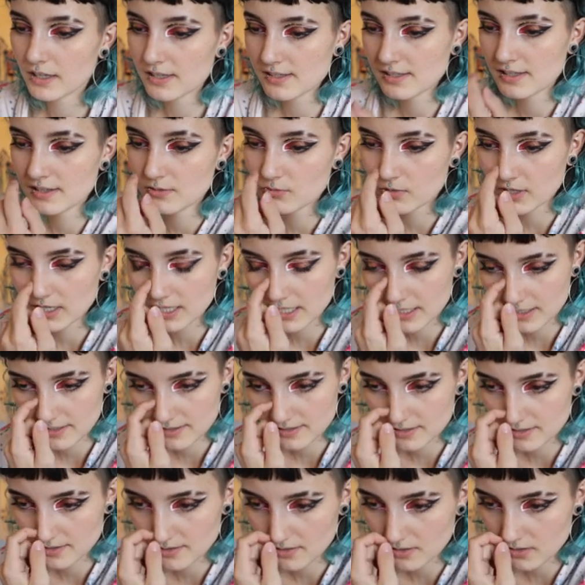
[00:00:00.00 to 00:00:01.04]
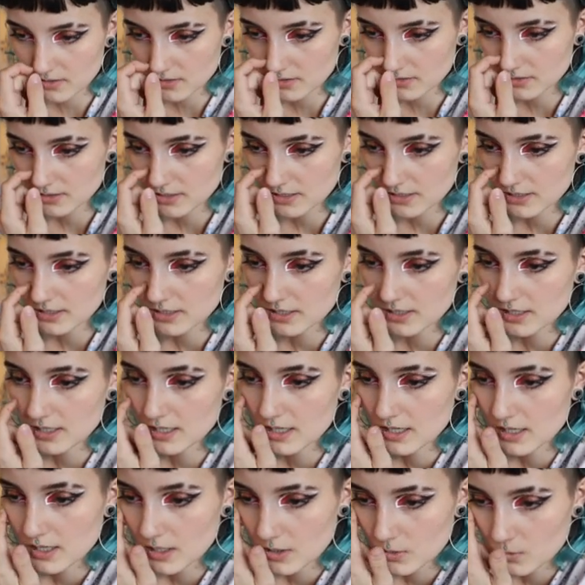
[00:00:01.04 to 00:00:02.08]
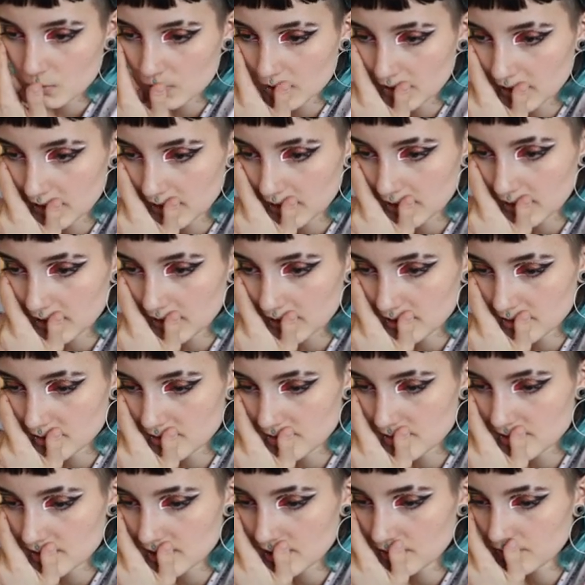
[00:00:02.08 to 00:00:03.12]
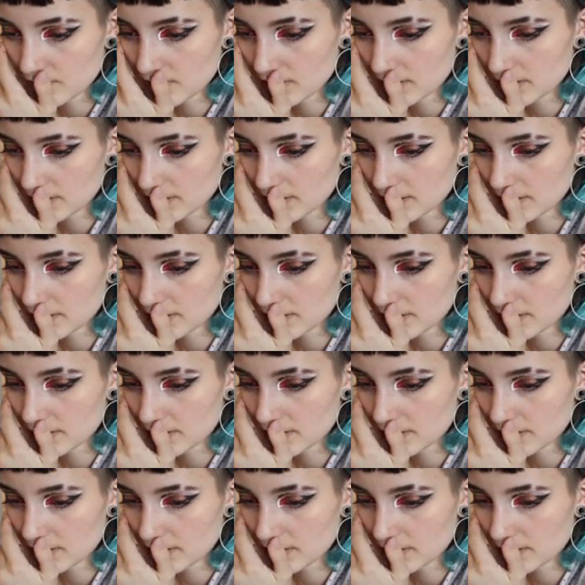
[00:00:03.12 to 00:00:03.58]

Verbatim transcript: Is it Radiance is called? Radiance. I feel like